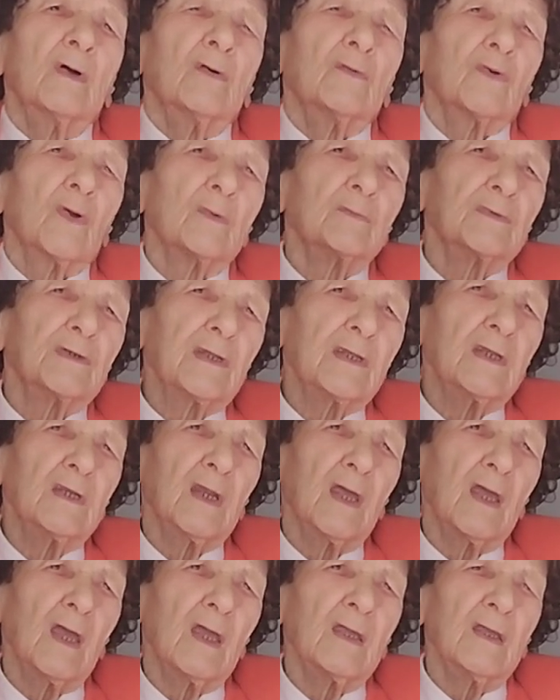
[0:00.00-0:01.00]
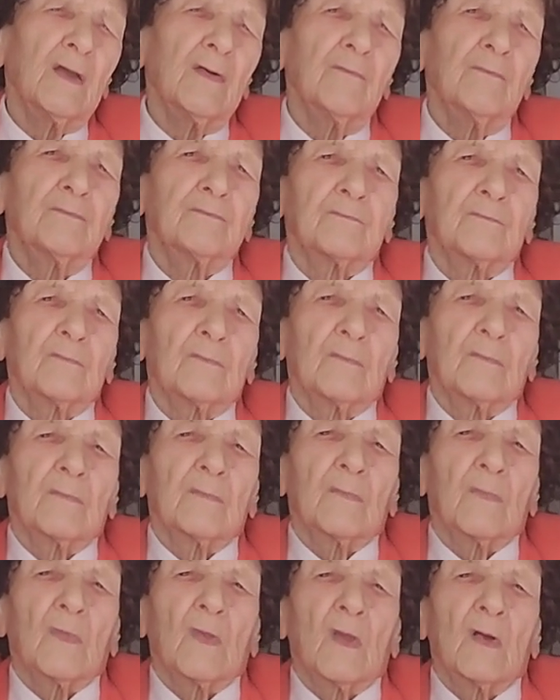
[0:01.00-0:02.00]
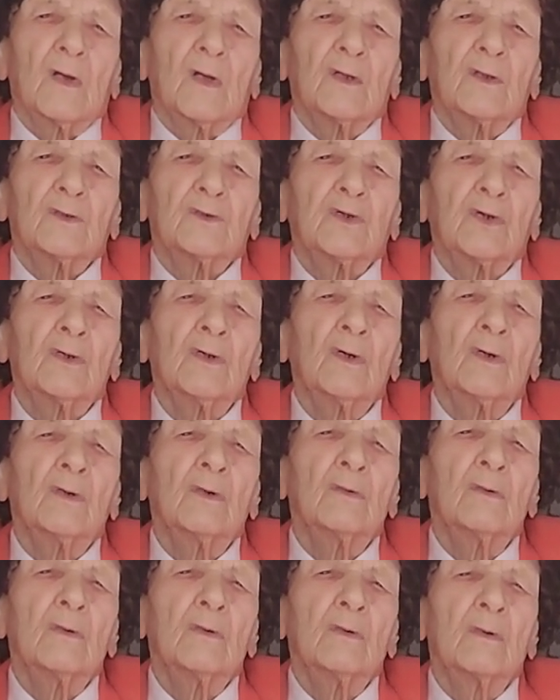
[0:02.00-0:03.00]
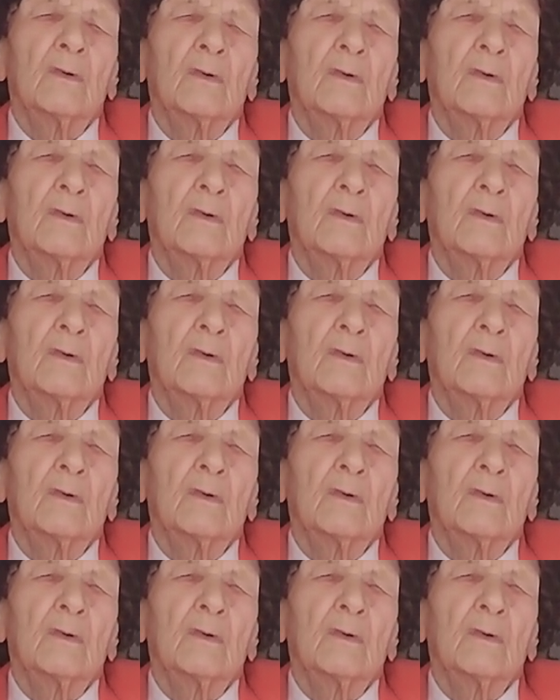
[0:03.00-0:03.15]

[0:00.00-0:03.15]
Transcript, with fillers: from D-Day to